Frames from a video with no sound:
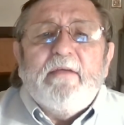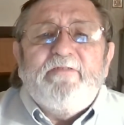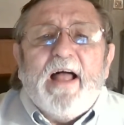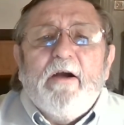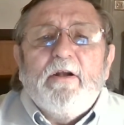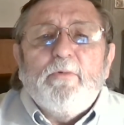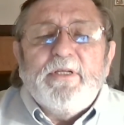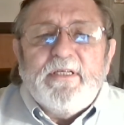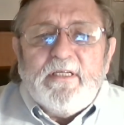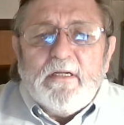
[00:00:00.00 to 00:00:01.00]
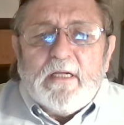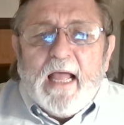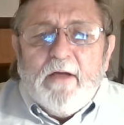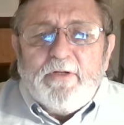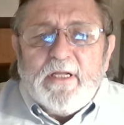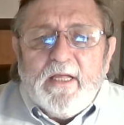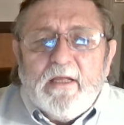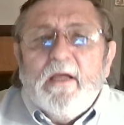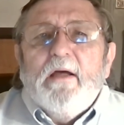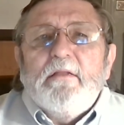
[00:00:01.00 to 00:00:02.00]
Florida was still counting.
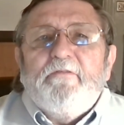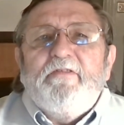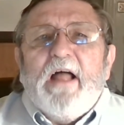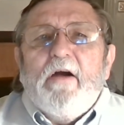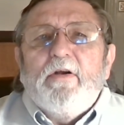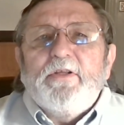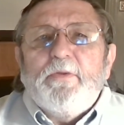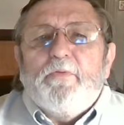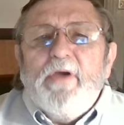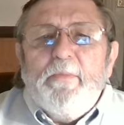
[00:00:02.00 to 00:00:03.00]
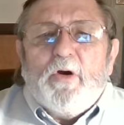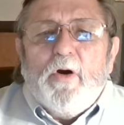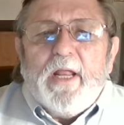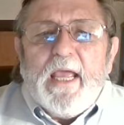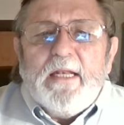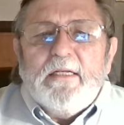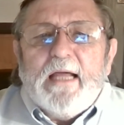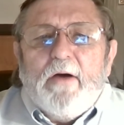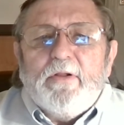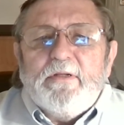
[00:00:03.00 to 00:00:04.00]
The Florida Supreme Court handed
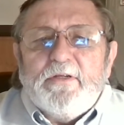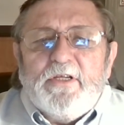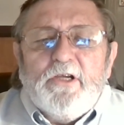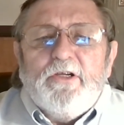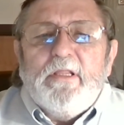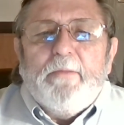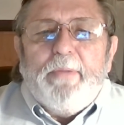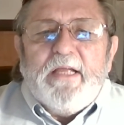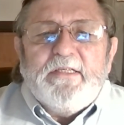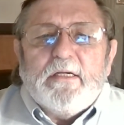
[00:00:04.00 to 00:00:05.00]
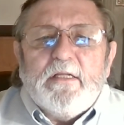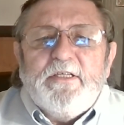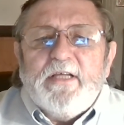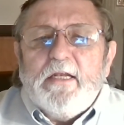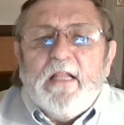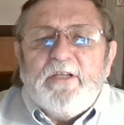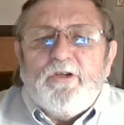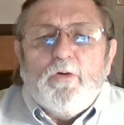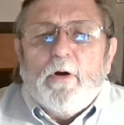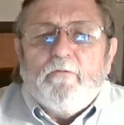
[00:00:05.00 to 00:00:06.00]
down a decision that basically said, let's
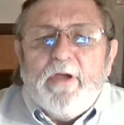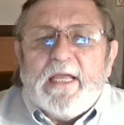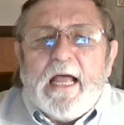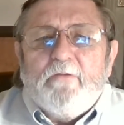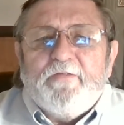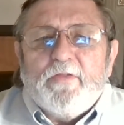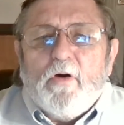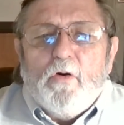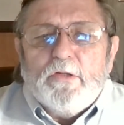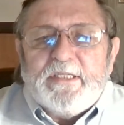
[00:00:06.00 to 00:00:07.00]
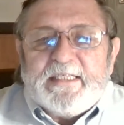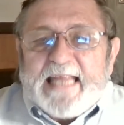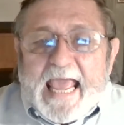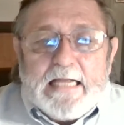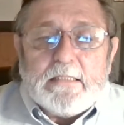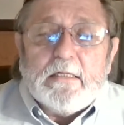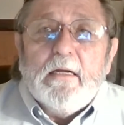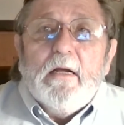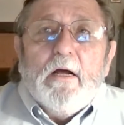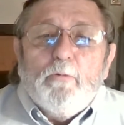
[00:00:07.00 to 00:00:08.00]
do a recount for the whole state,
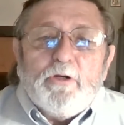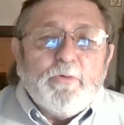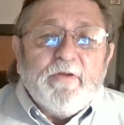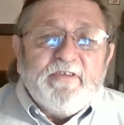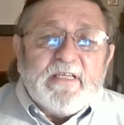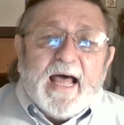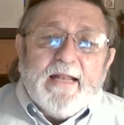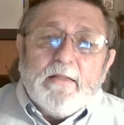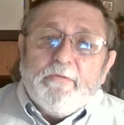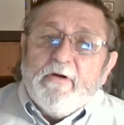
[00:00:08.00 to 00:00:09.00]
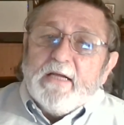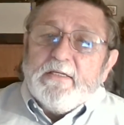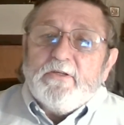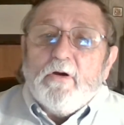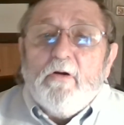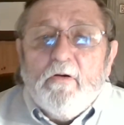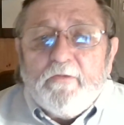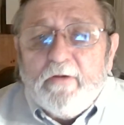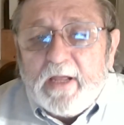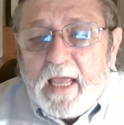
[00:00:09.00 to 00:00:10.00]
which would have started the process
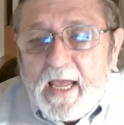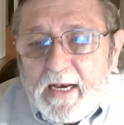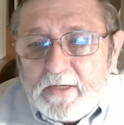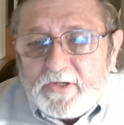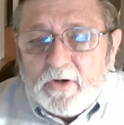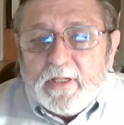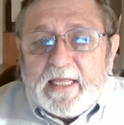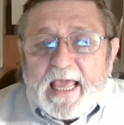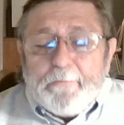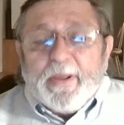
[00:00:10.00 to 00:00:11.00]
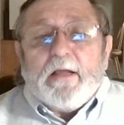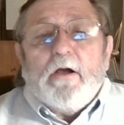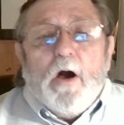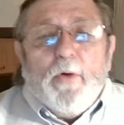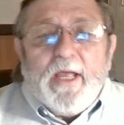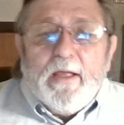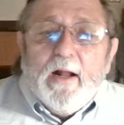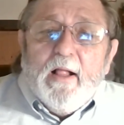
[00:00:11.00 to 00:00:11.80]
over again and certainly kept it going.